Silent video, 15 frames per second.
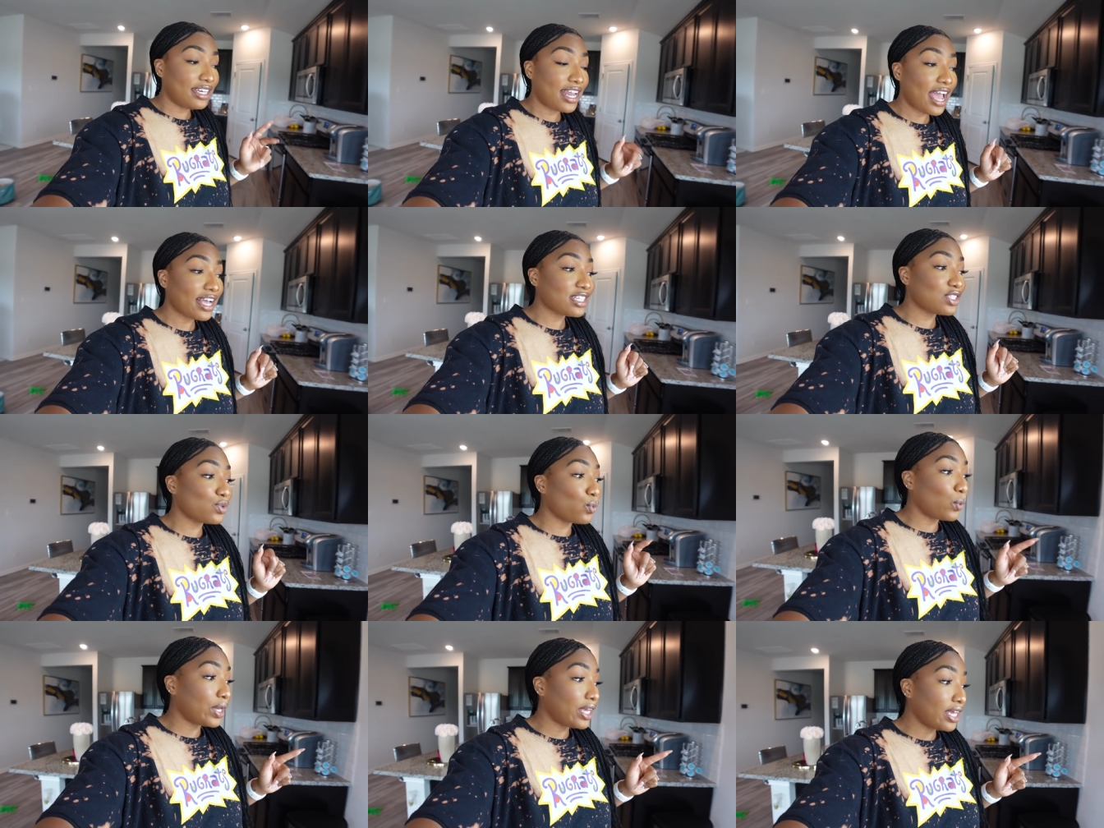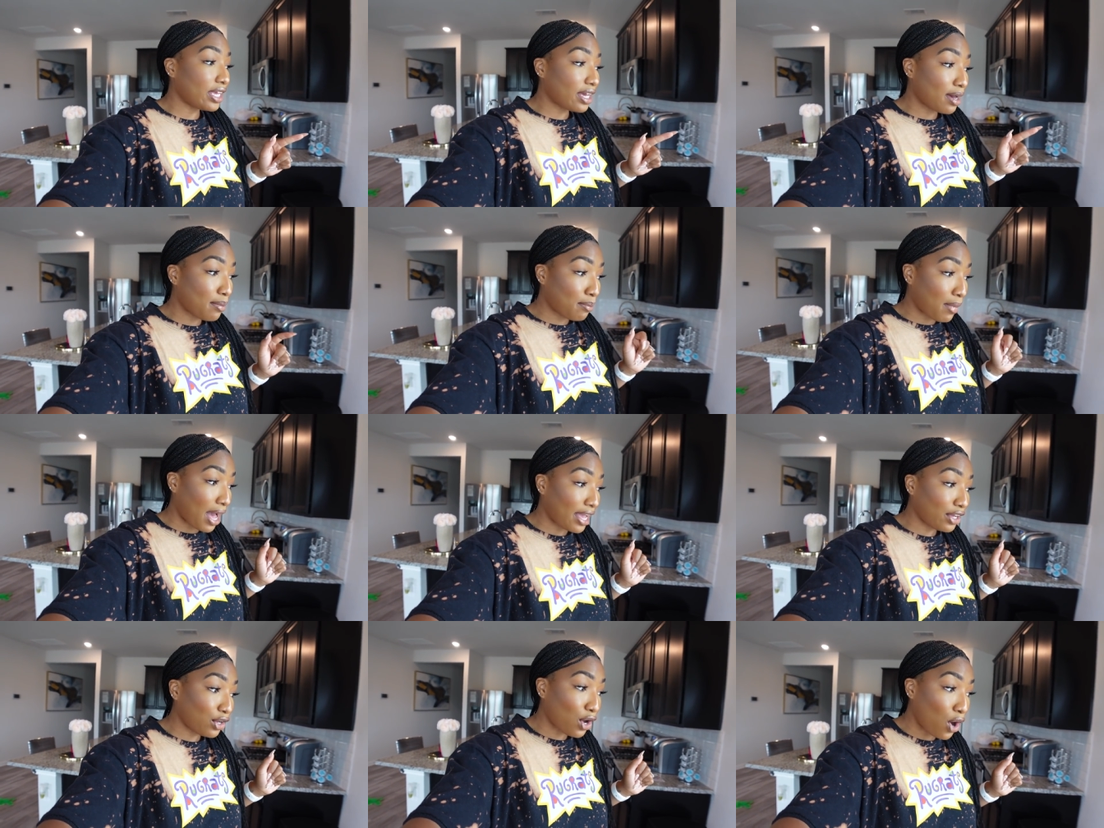Next week,
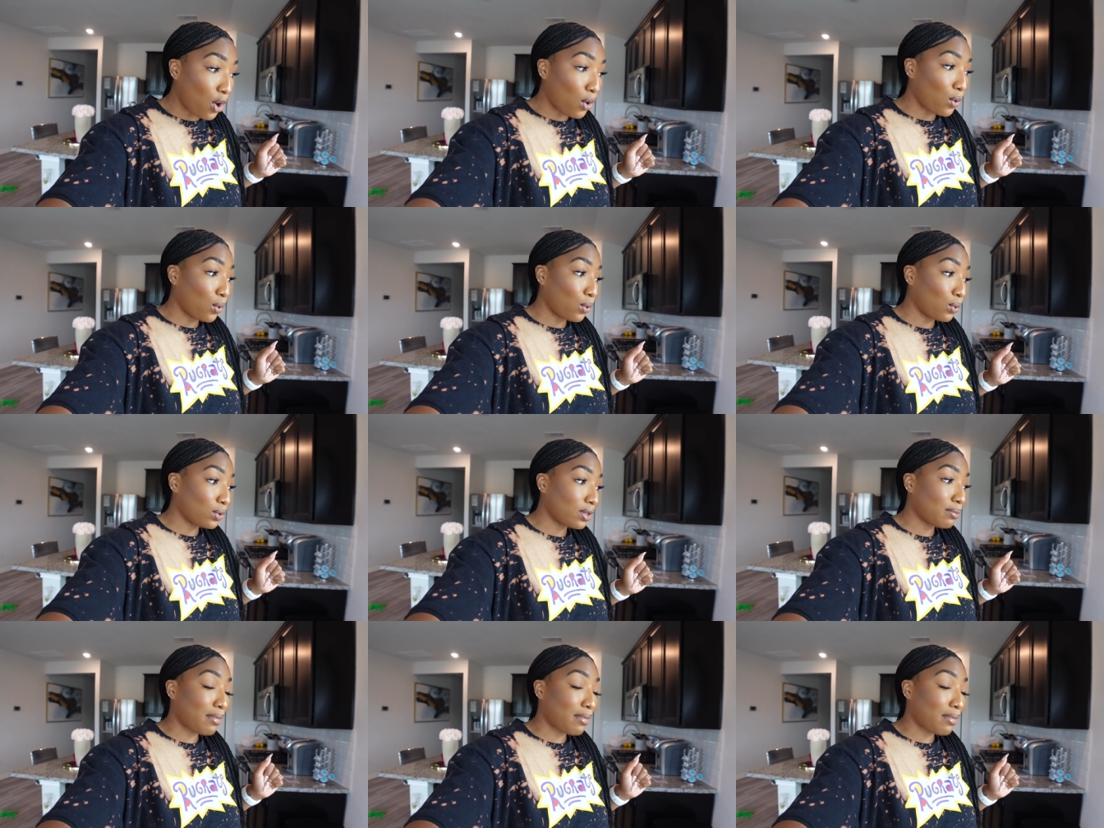my goal,